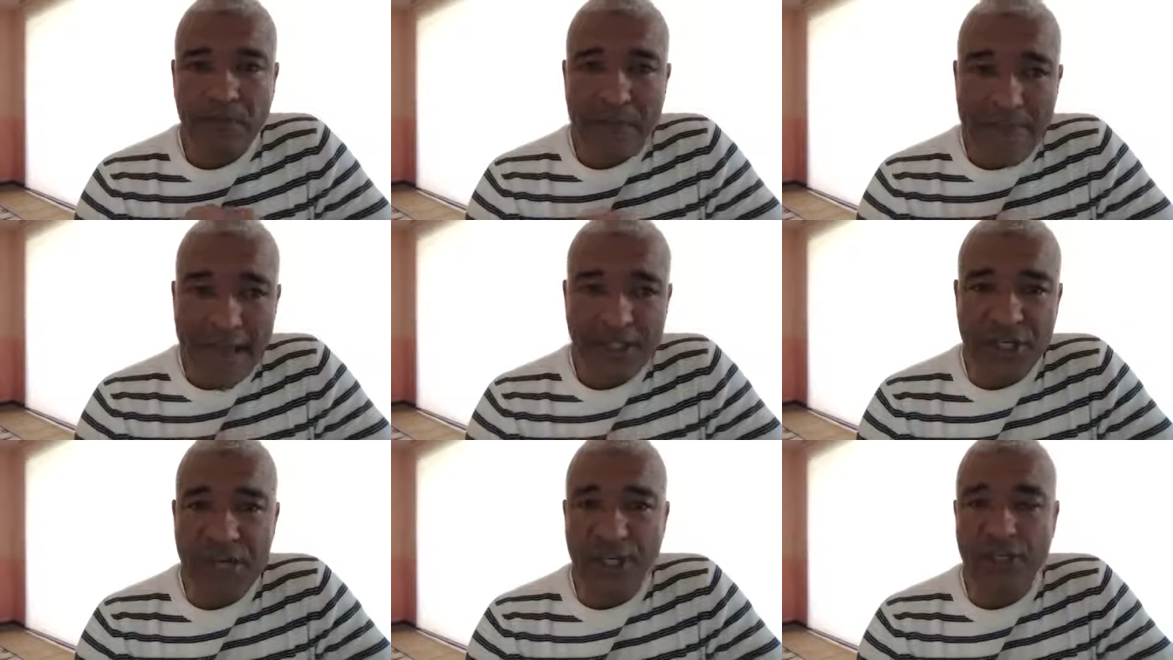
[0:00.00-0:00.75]

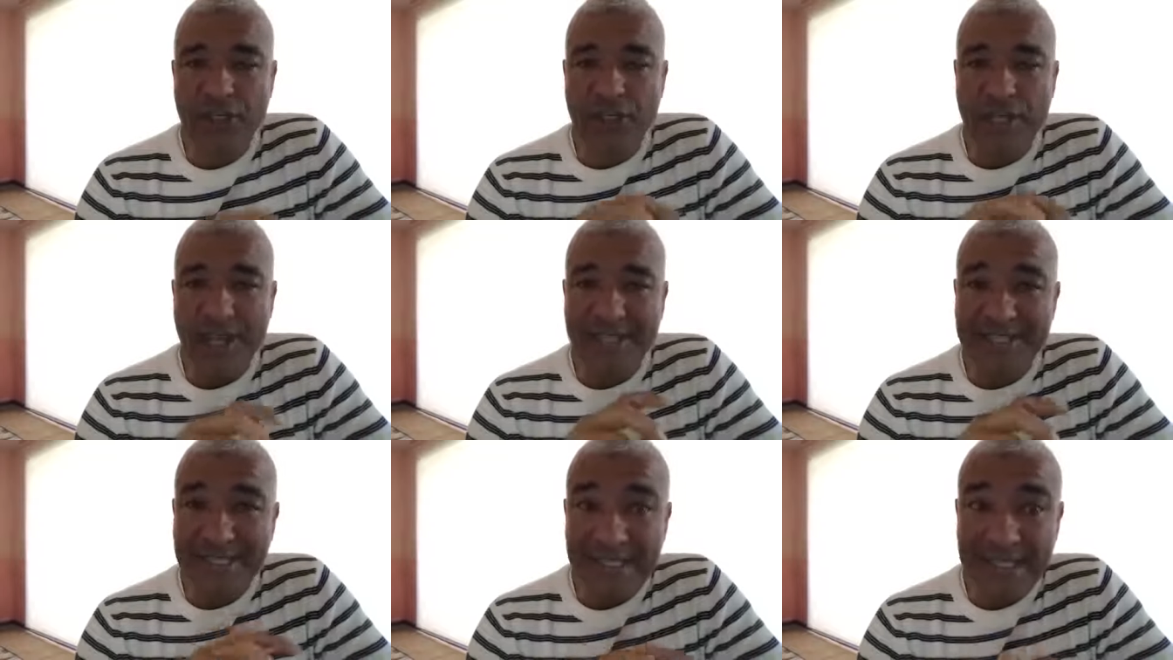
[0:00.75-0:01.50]
Imagination
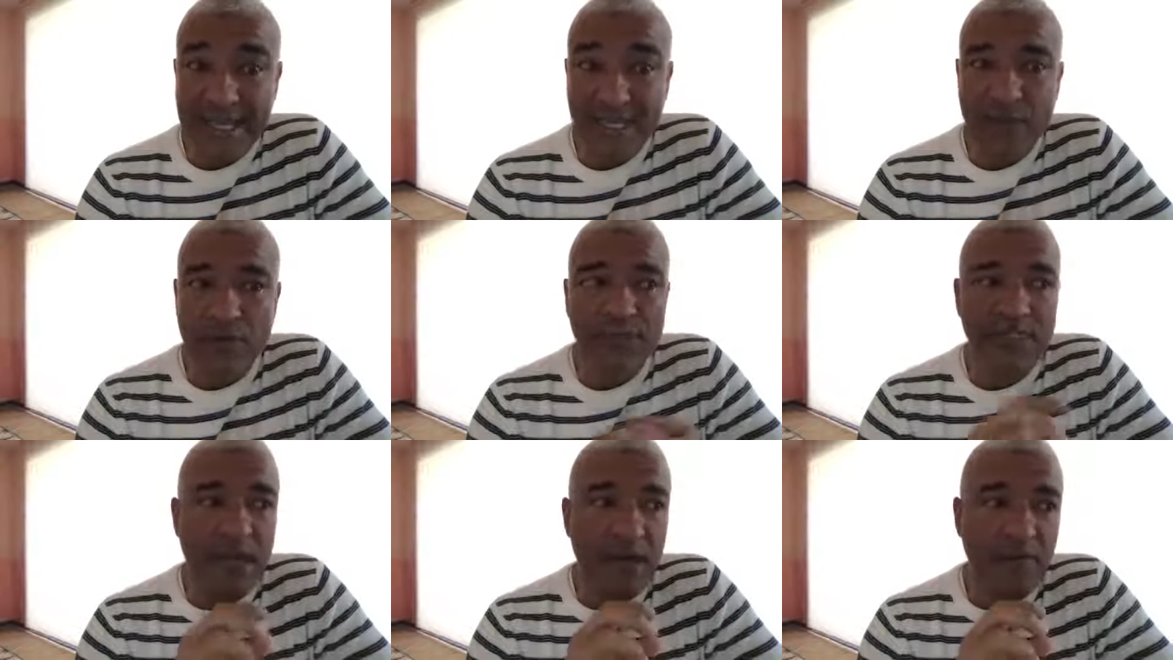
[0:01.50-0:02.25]
and seeing
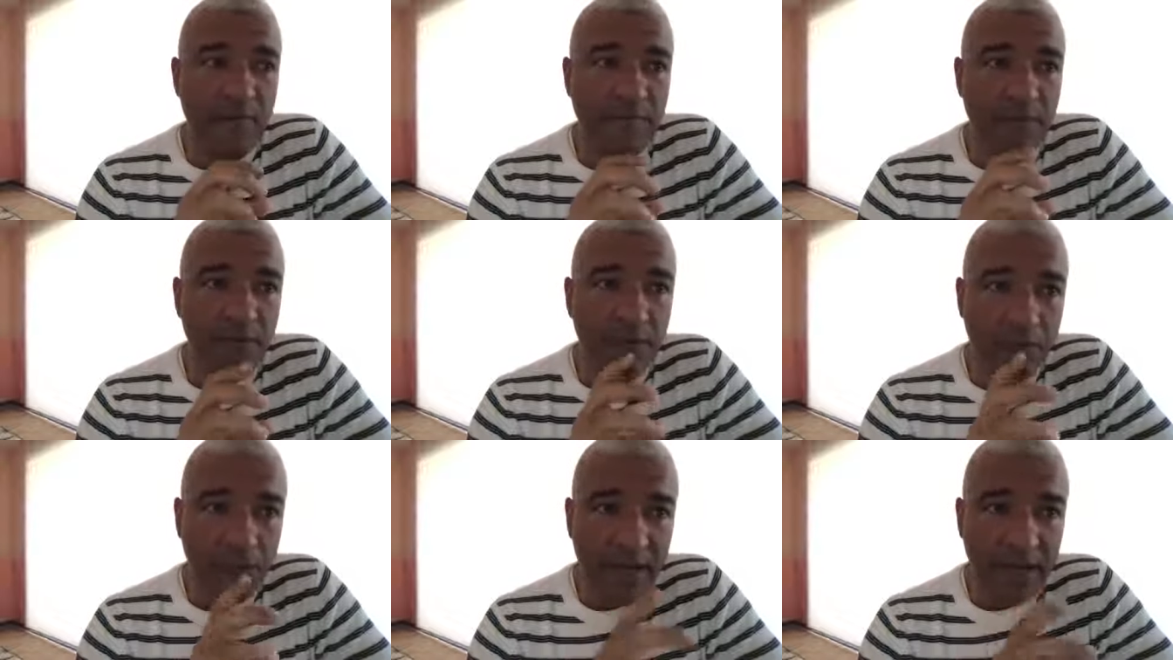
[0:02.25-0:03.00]
yourself
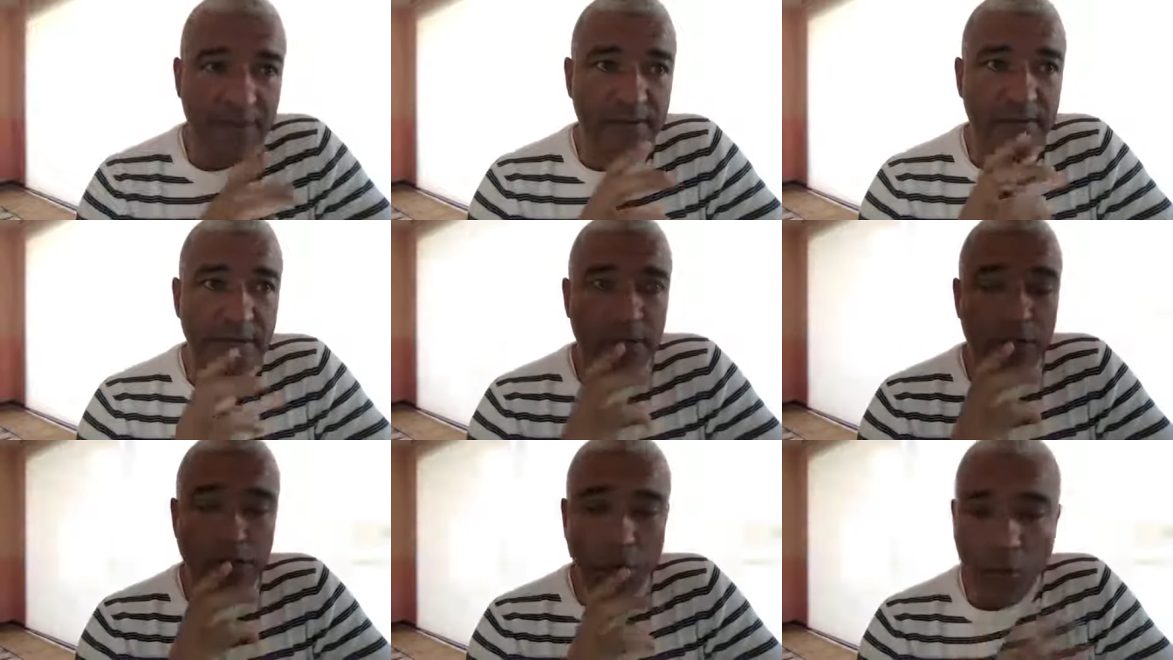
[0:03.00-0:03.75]
with
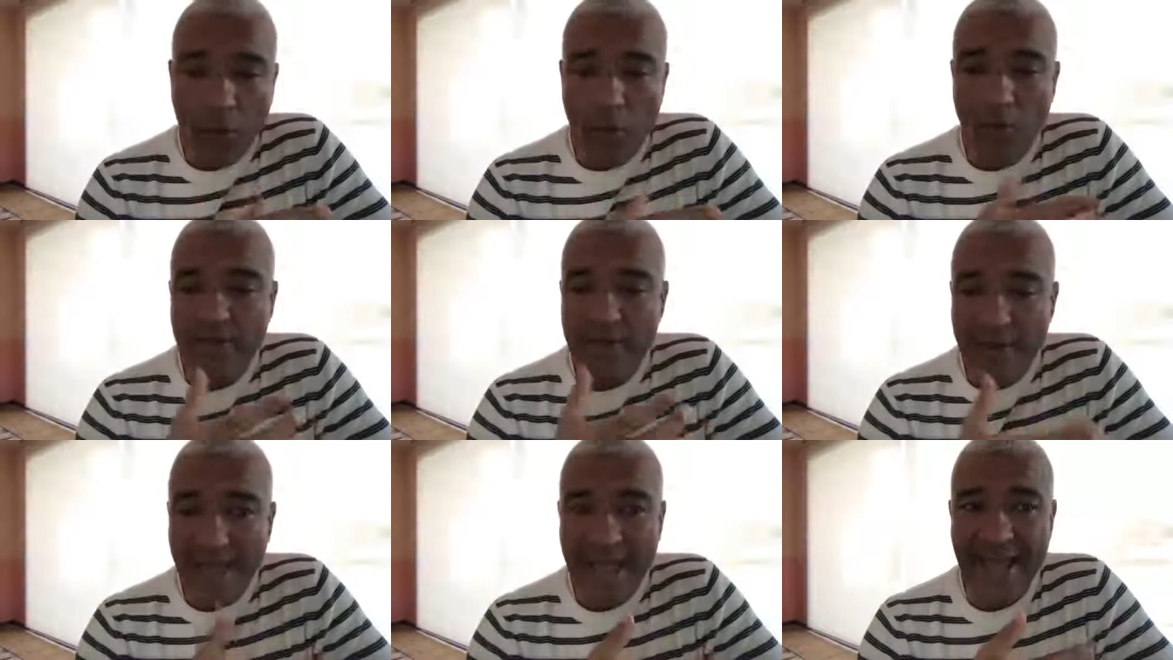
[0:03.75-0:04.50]
your goal in
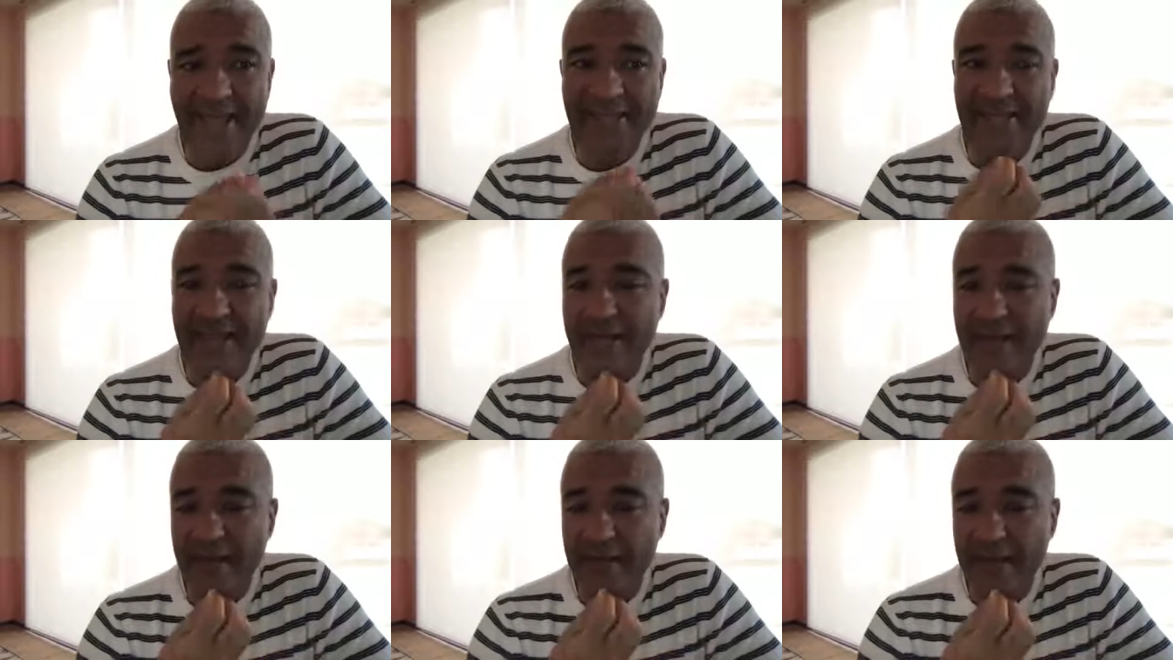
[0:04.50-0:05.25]
your hands
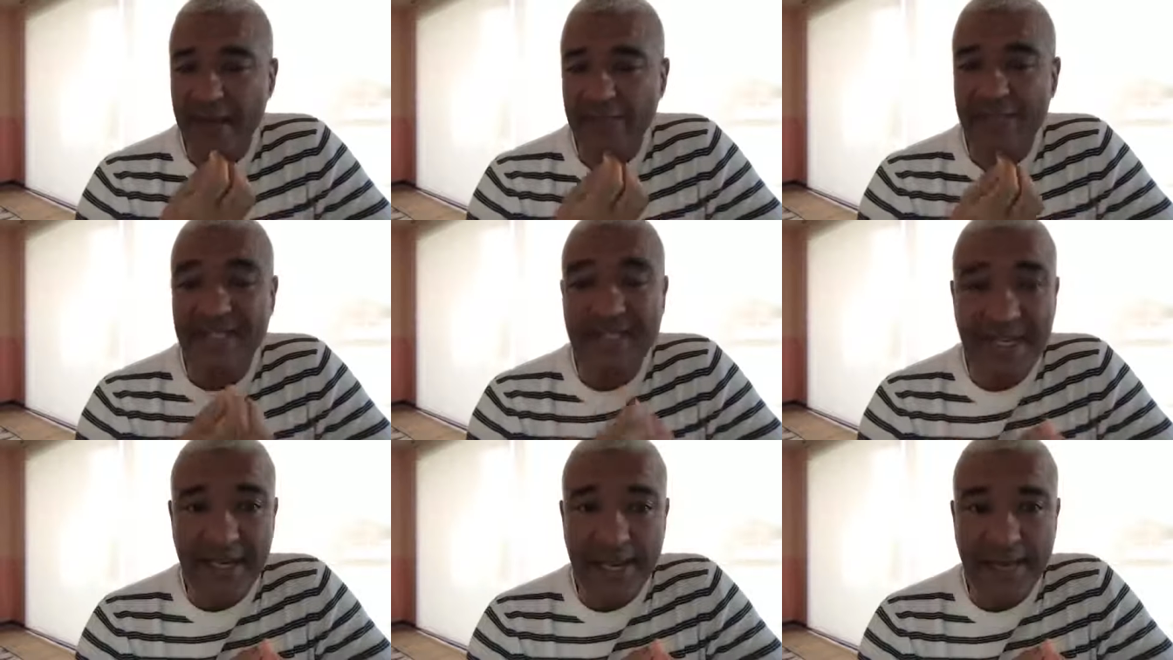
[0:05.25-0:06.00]
and, and
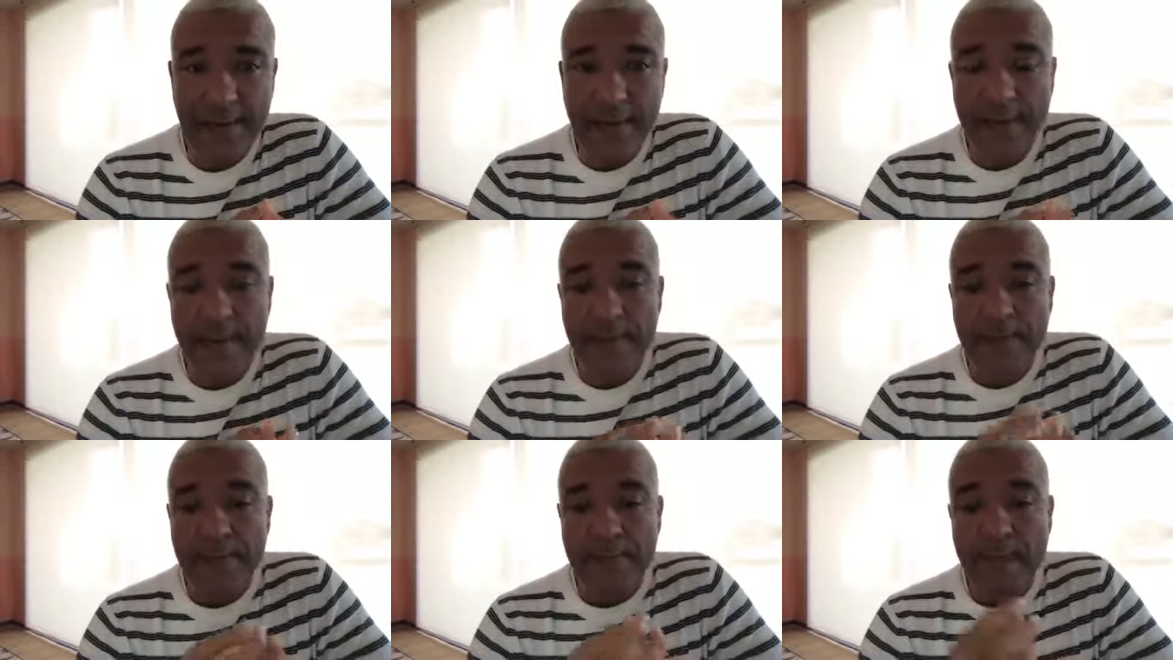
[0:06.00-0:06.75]
succeeding.
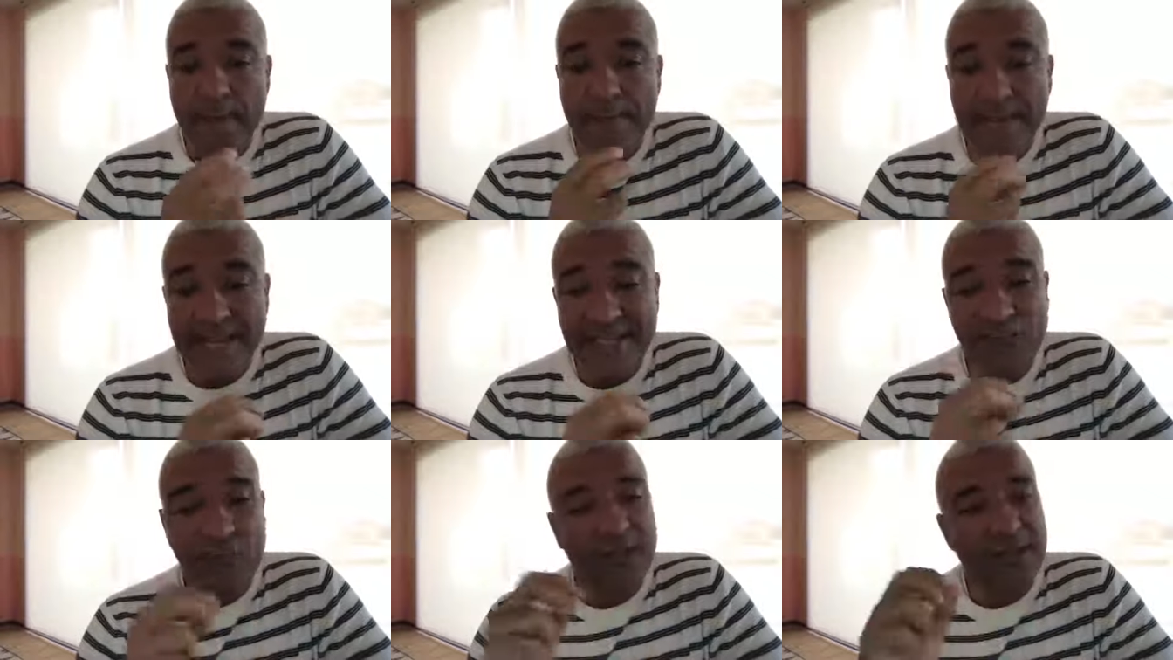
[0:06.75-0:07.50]
But
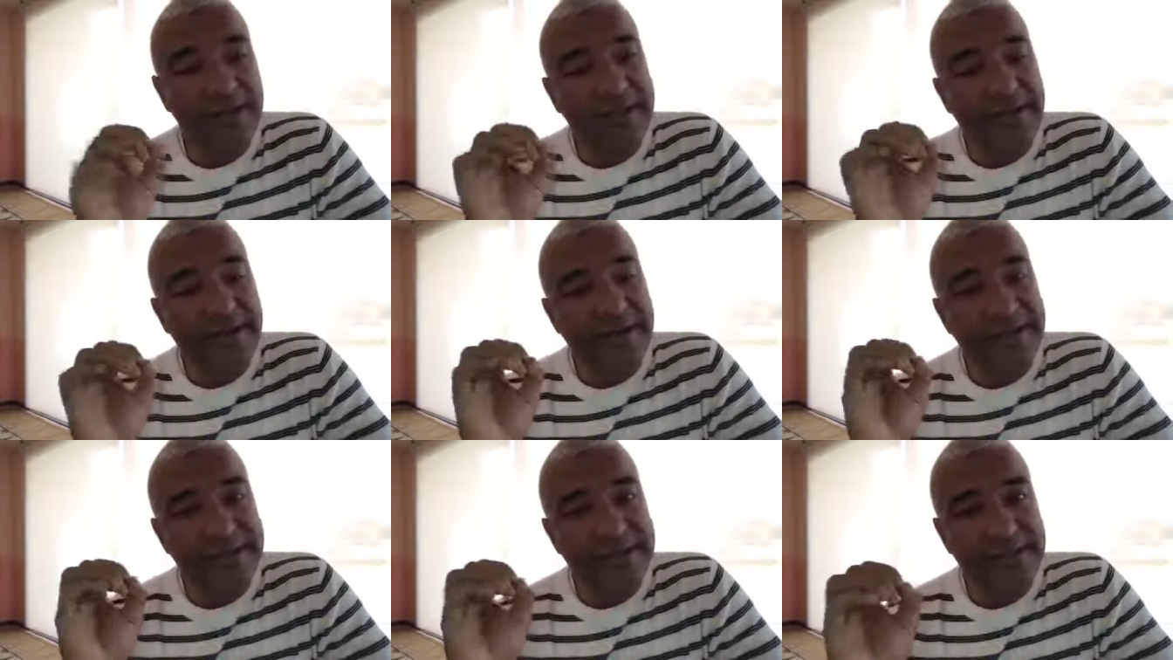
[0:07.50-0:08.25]
as well, there
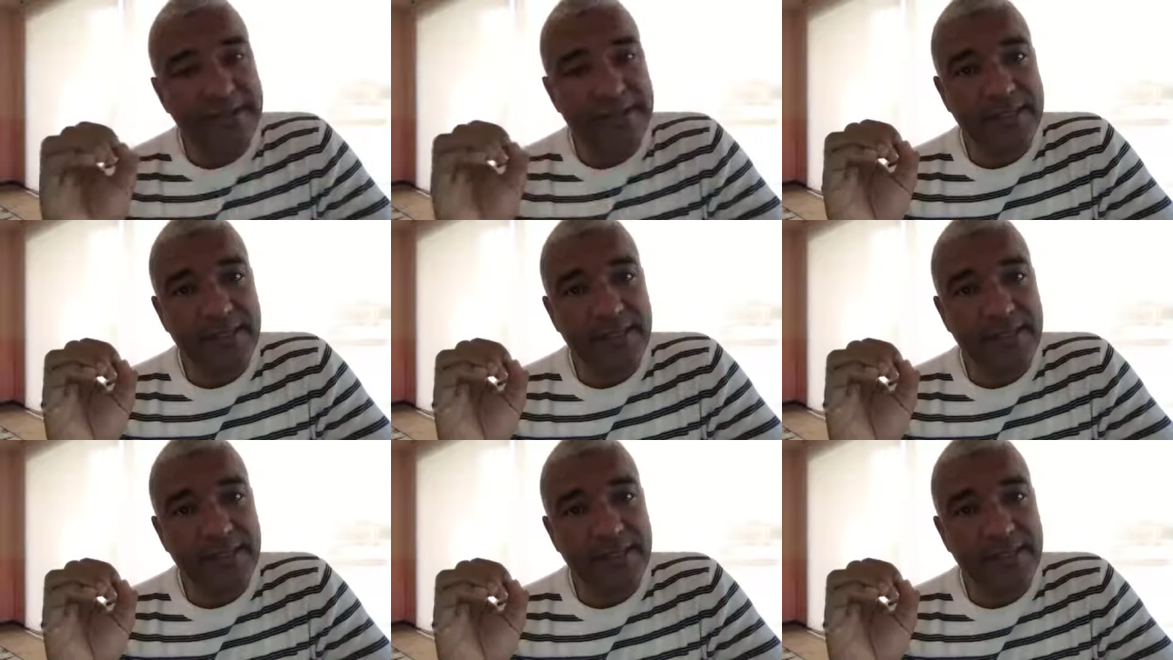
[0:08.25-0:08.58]
is